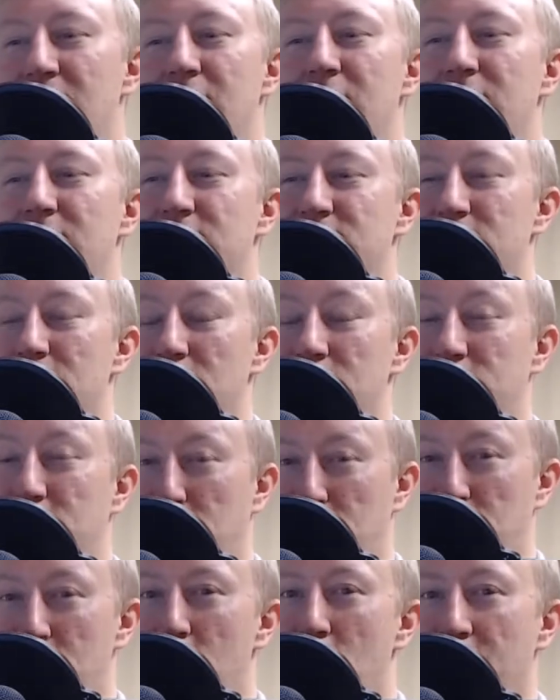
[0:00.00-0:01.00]
So
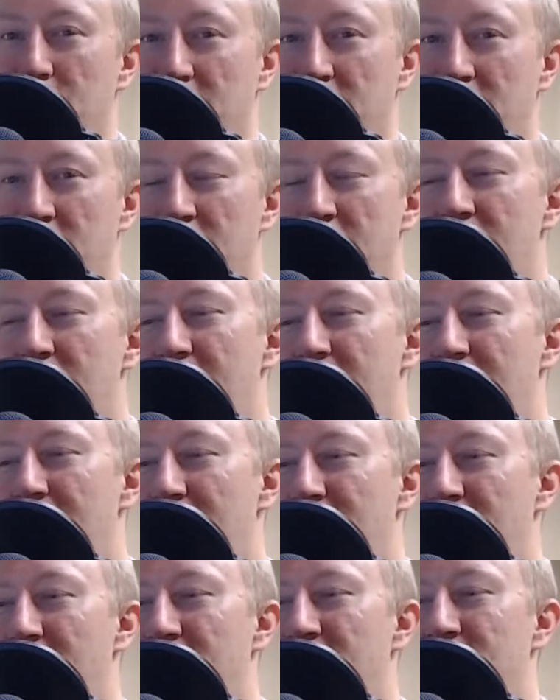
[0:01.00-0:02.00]
turnover.
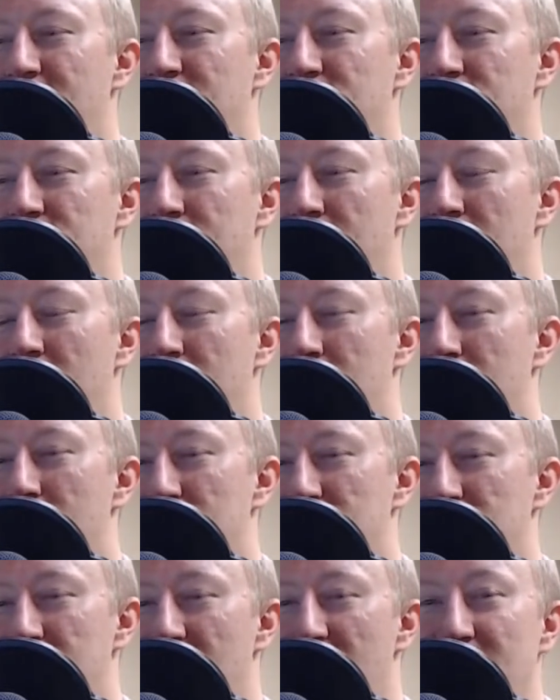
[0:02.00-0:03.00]
And then DeMar
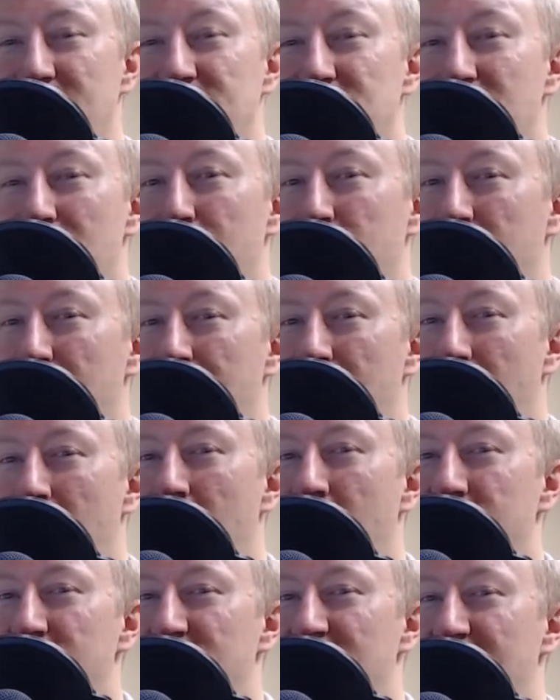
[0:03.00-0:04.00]
DeRozan ends up with the
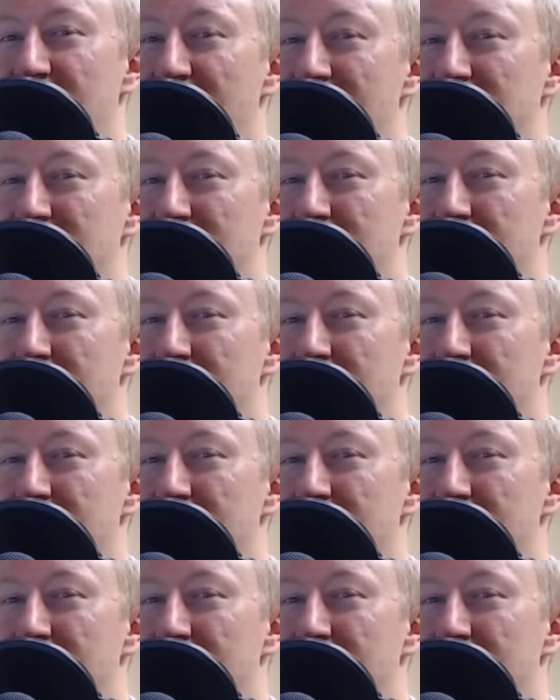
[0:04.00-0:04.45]
ball in his hands in the